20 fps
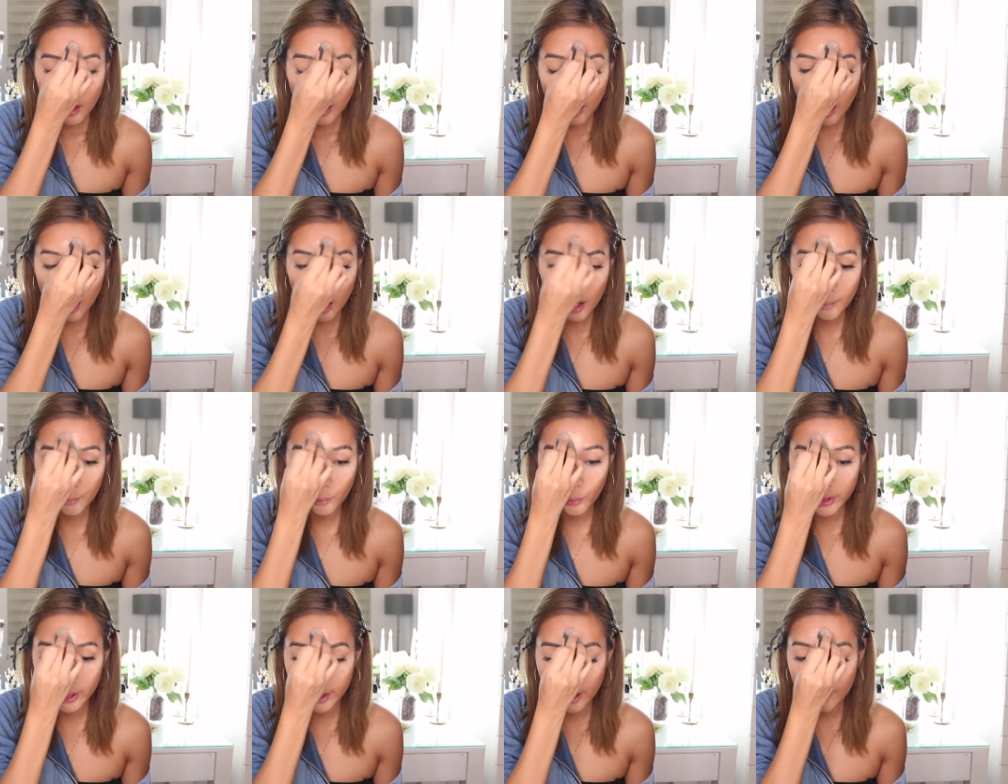Um,
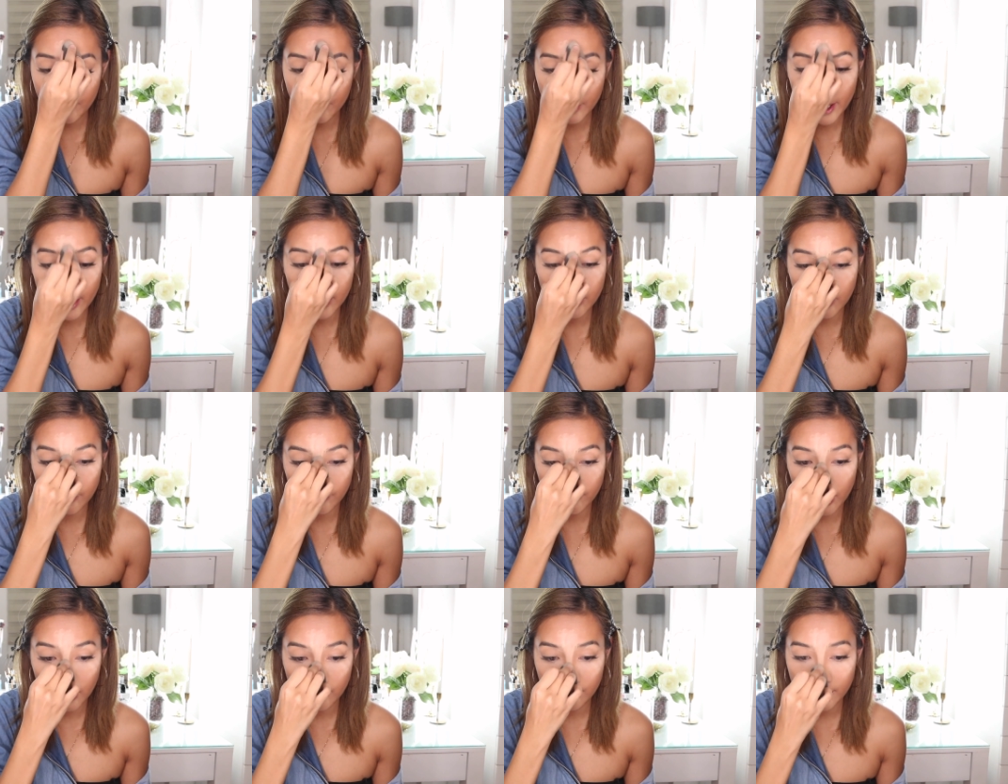when I apply the
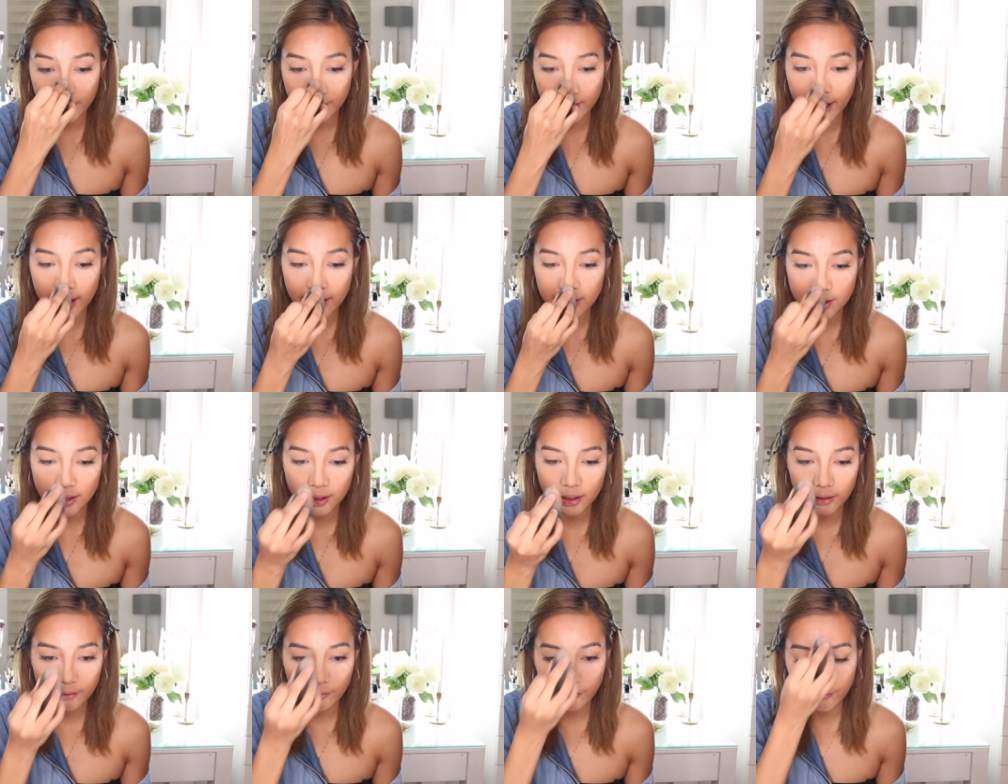Velvetizer,
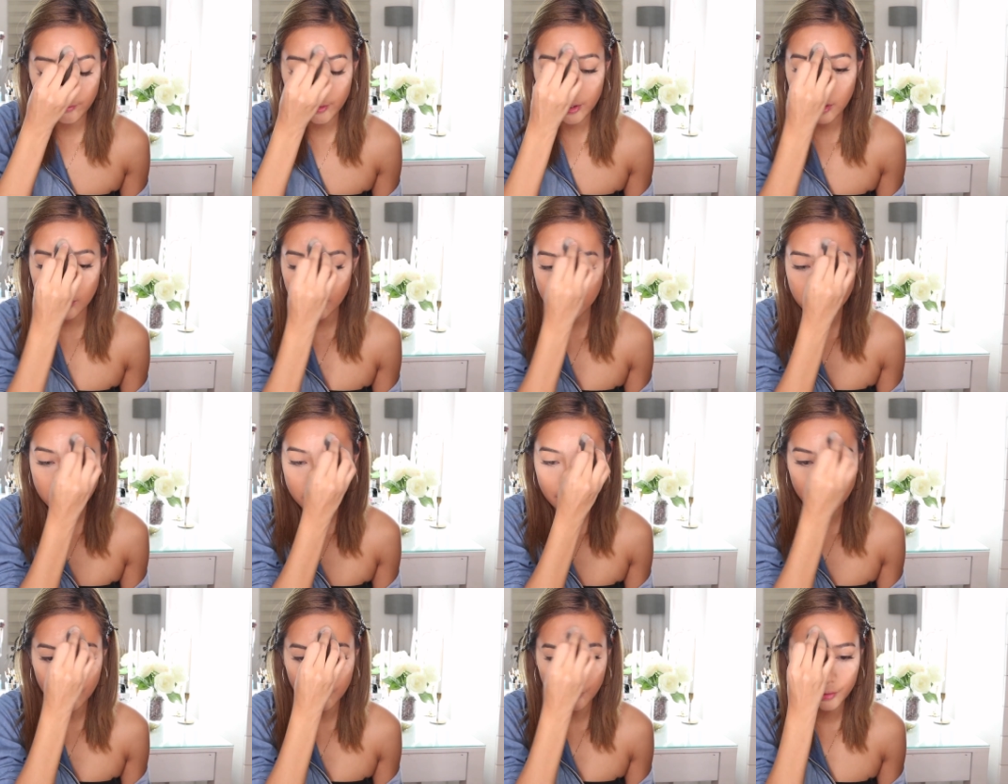it feels
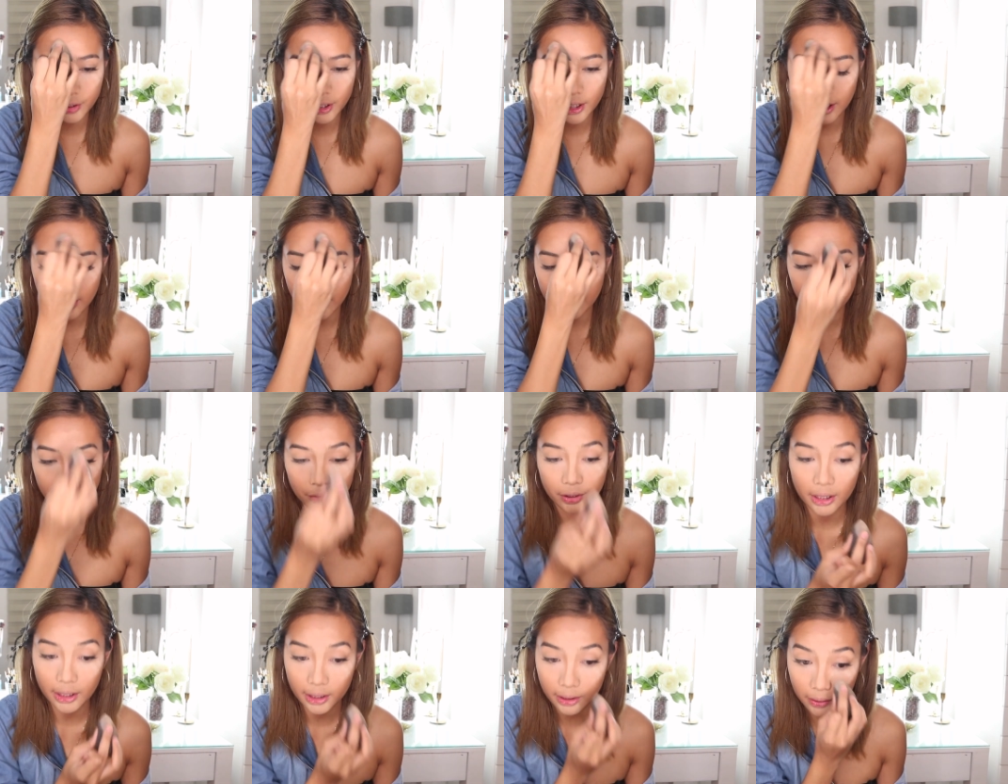really,
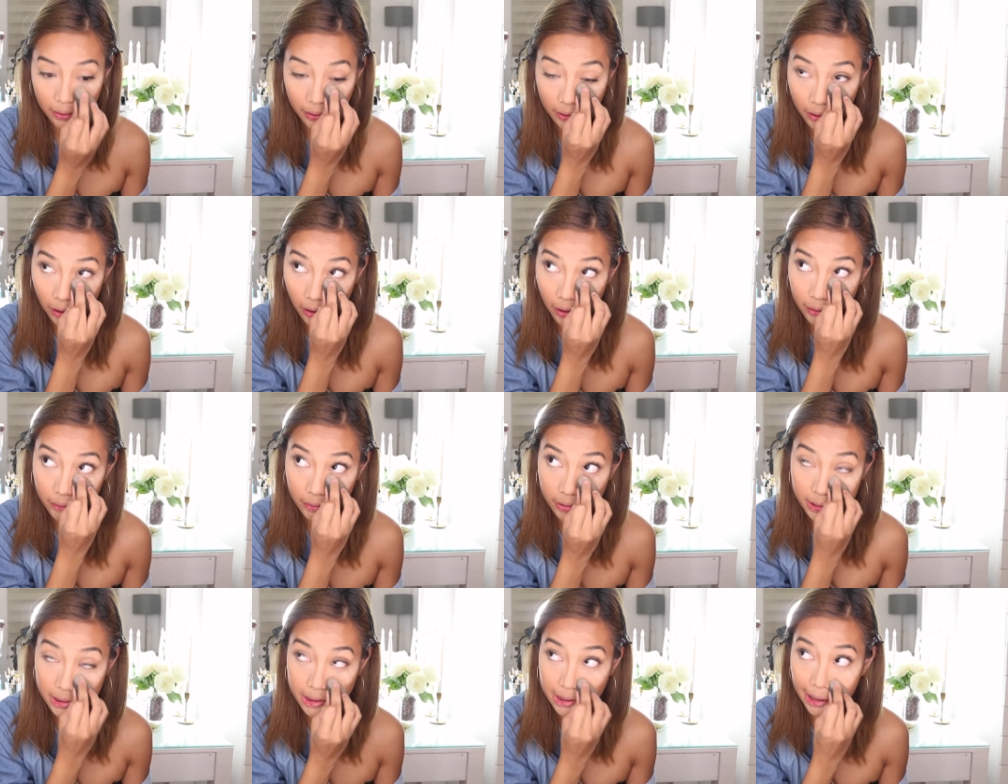really good on
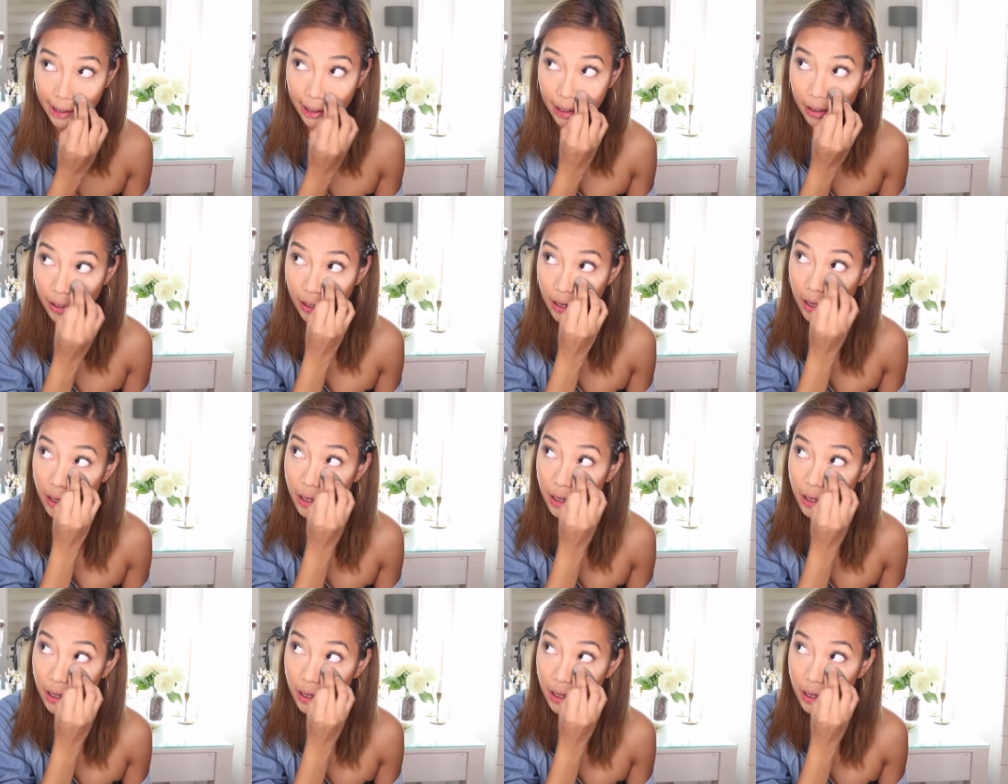the skin.